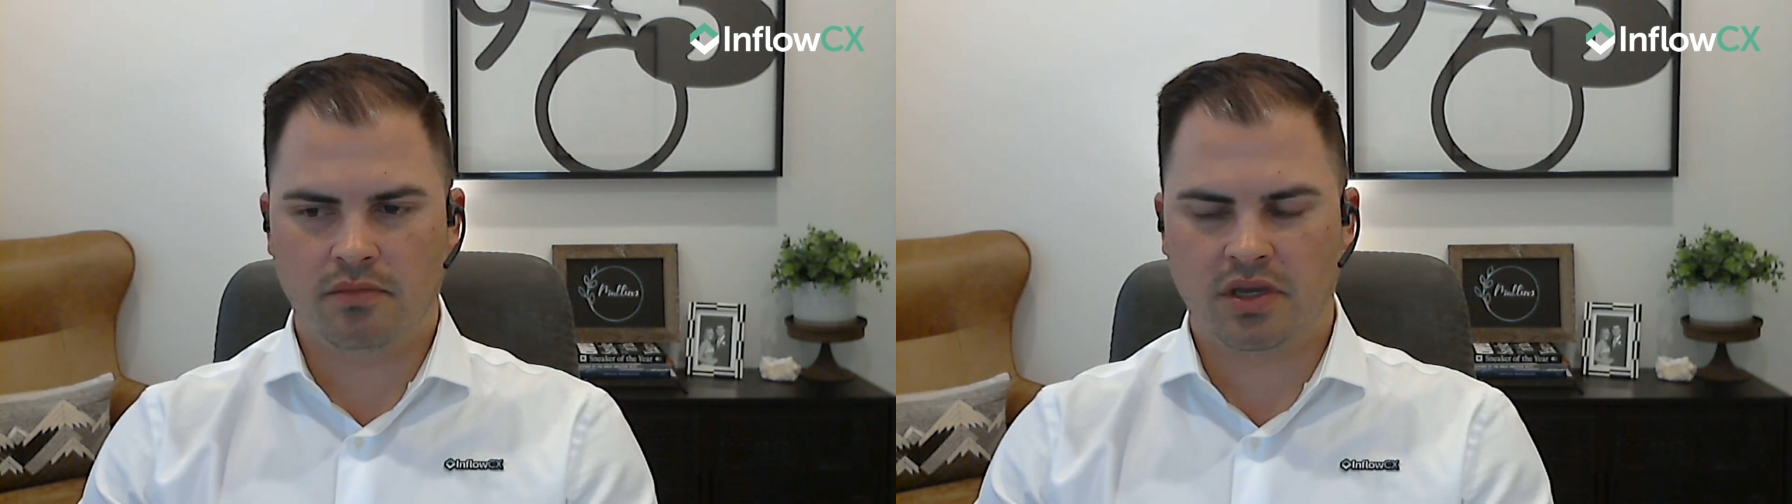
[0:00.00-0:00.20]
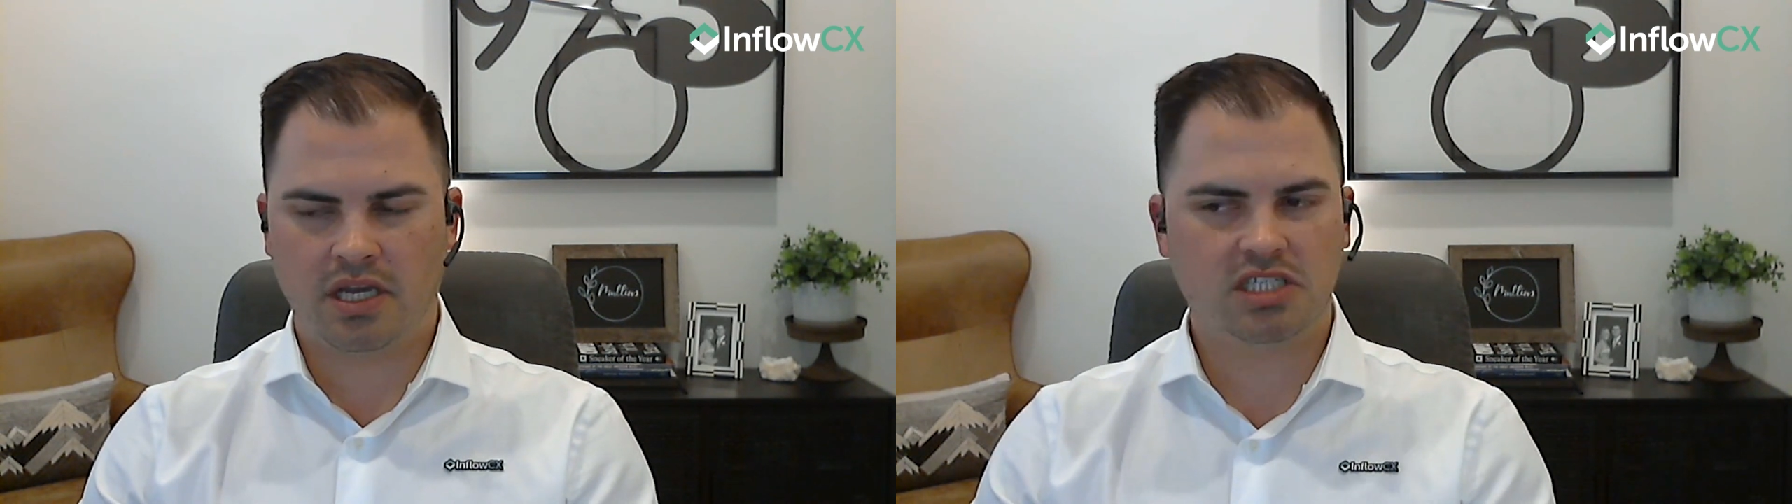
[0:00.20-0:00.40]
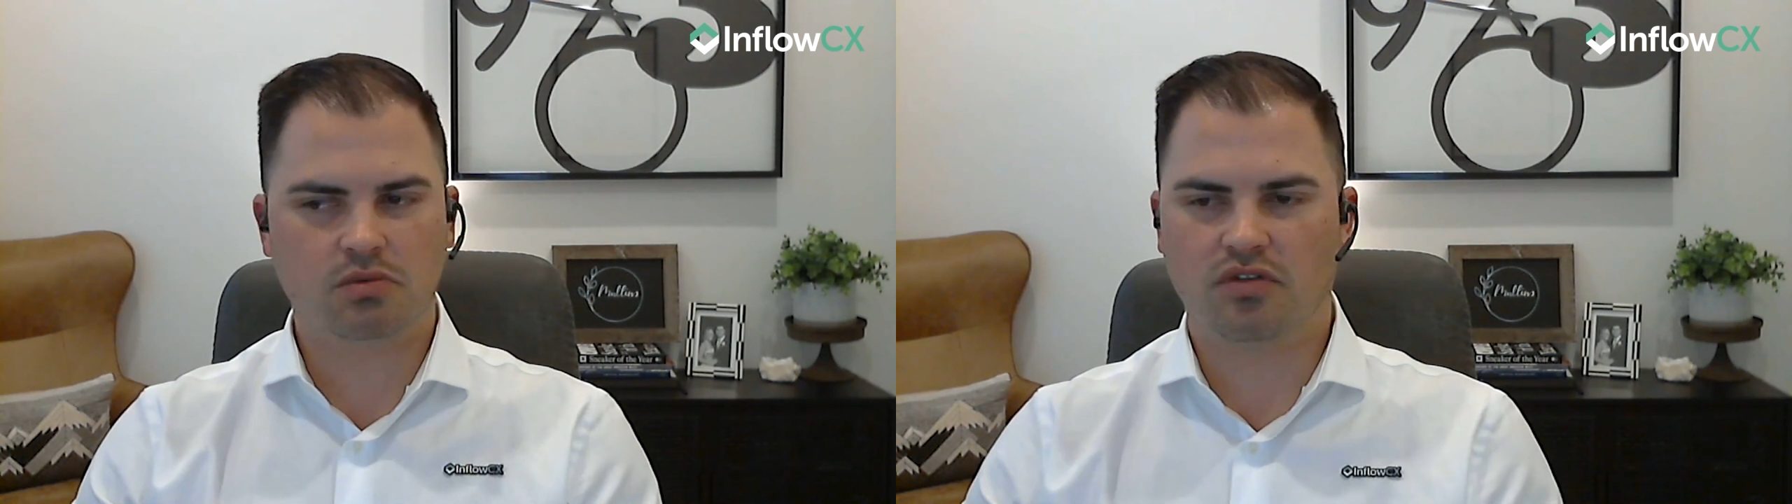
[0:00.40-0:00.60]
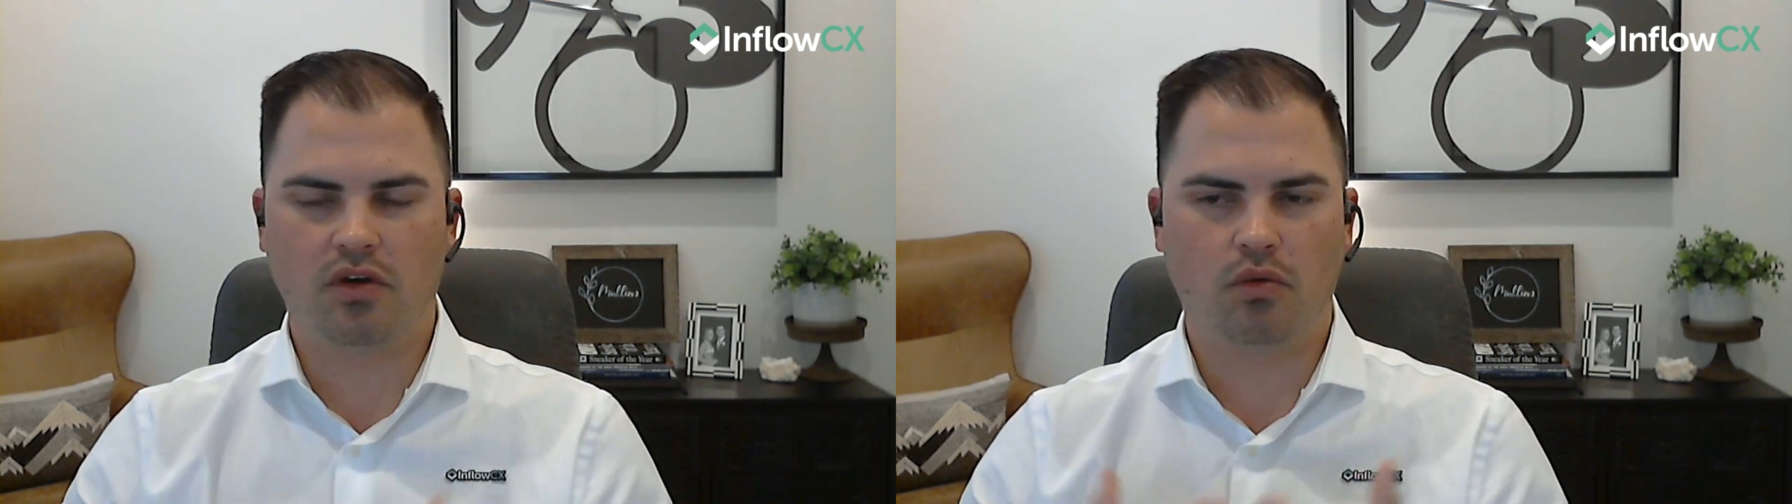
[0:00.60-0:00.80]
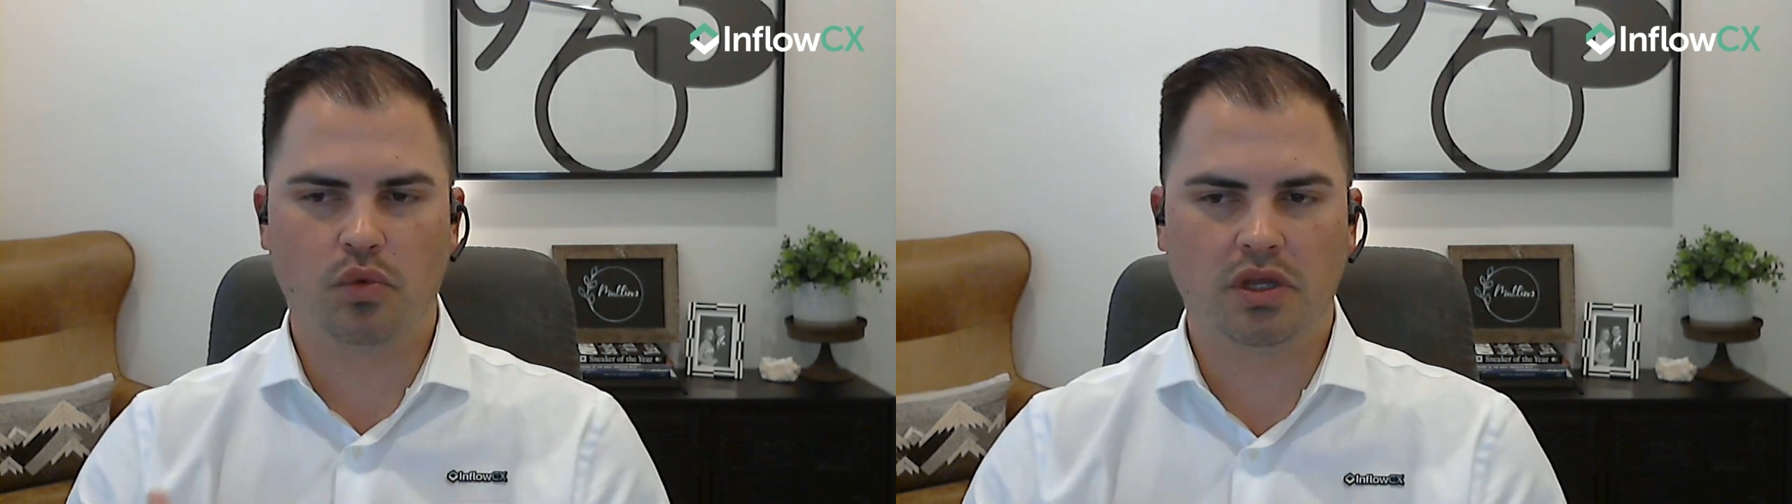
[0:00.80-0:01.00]
the customers
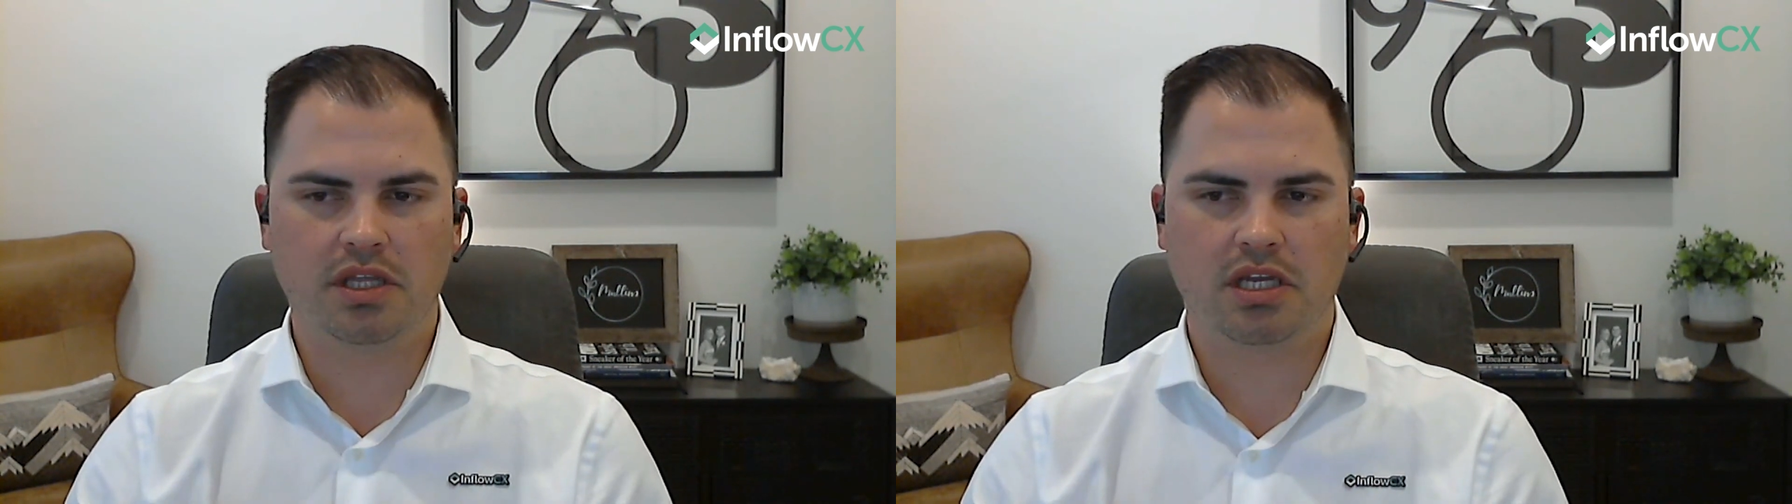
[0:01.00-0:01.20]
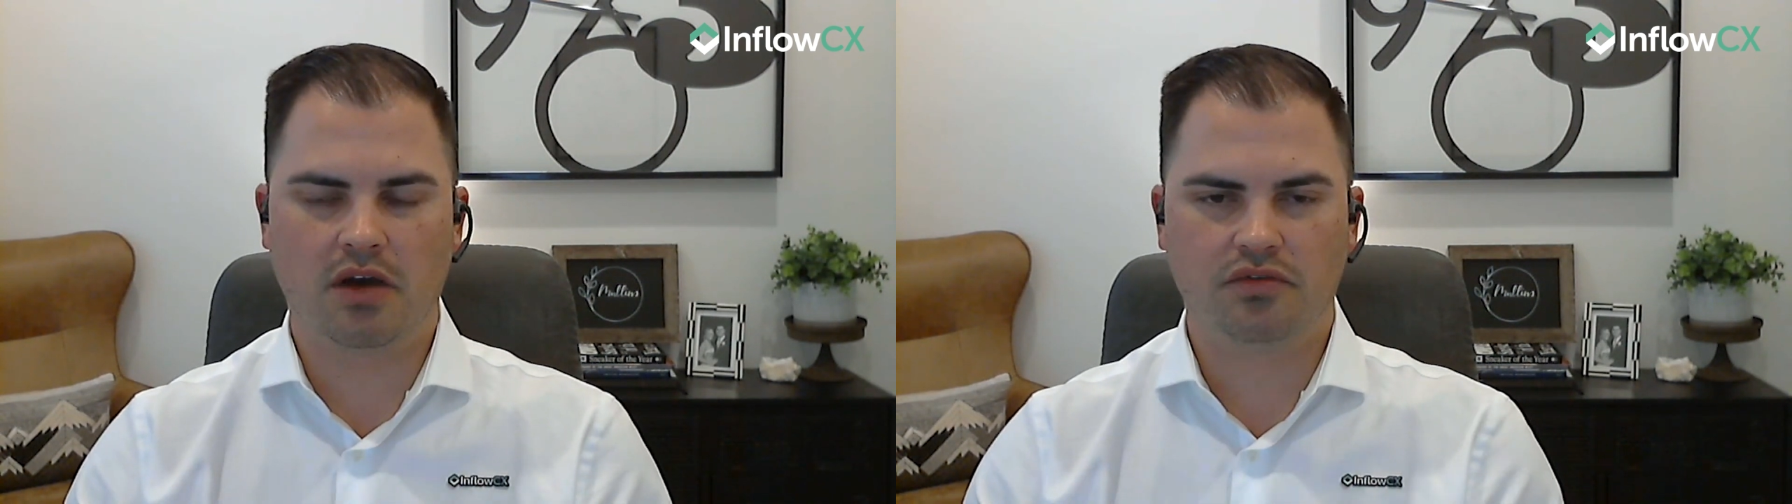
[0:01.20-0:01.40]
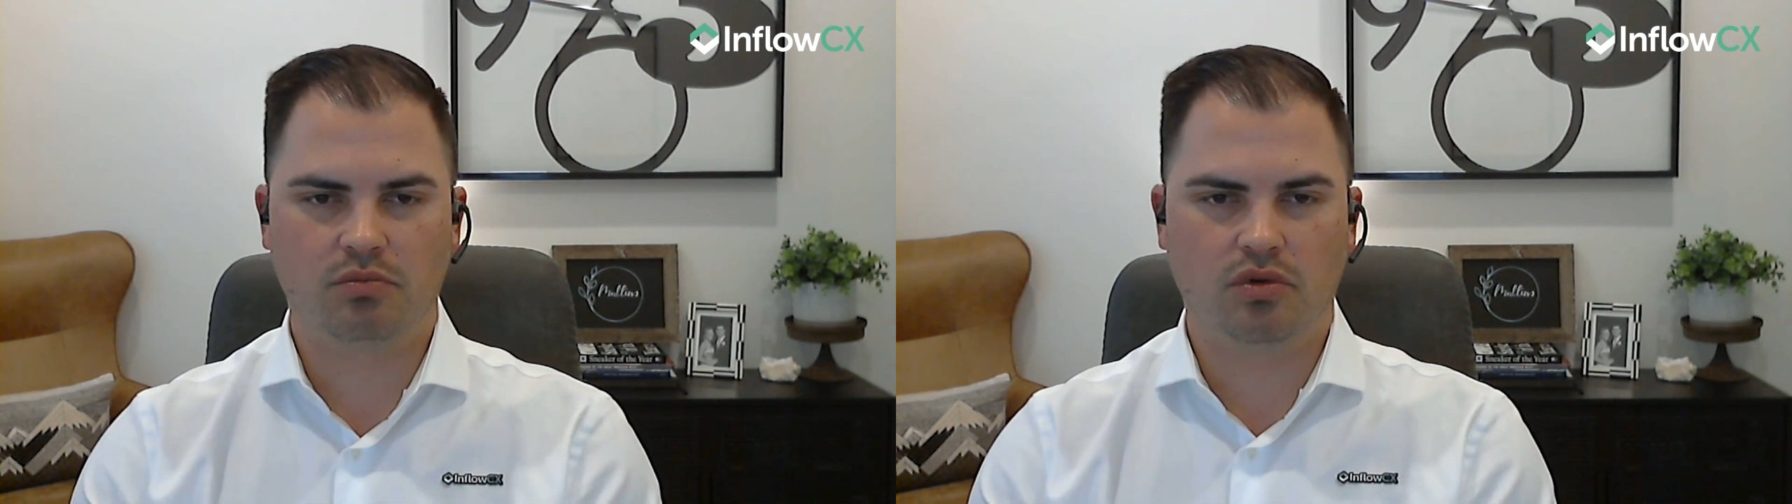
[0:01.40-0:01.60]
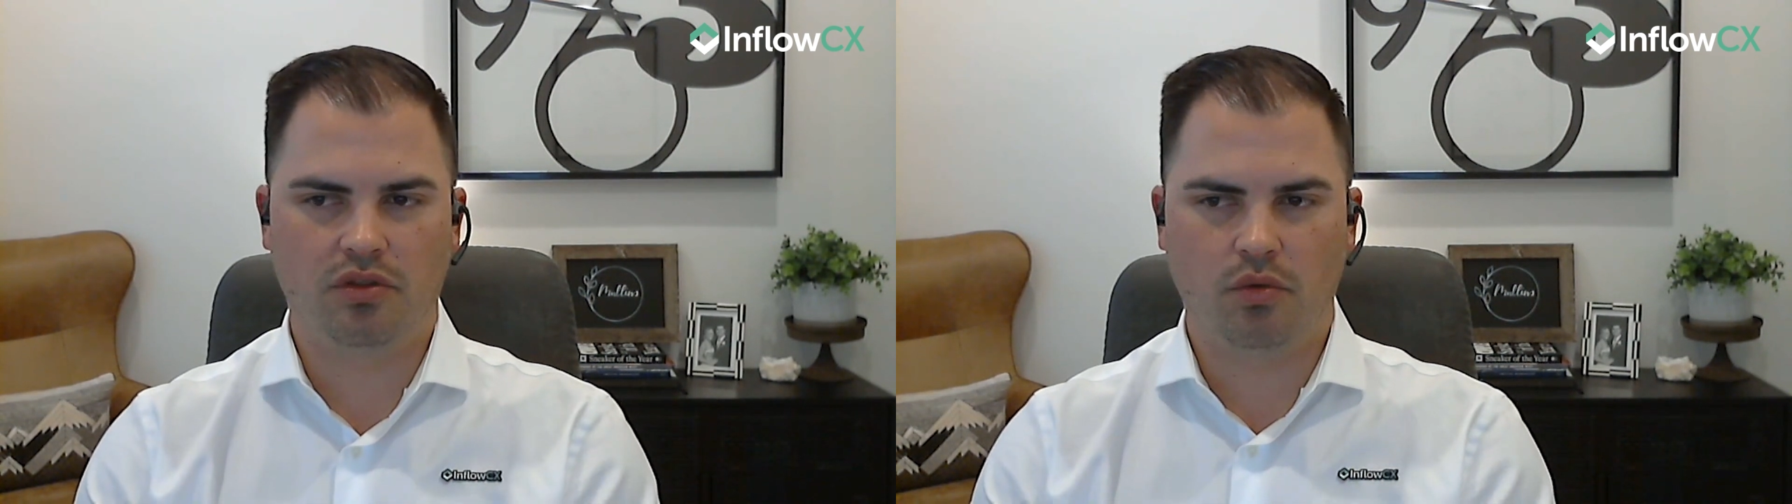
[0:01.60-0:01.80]
felt really comfortable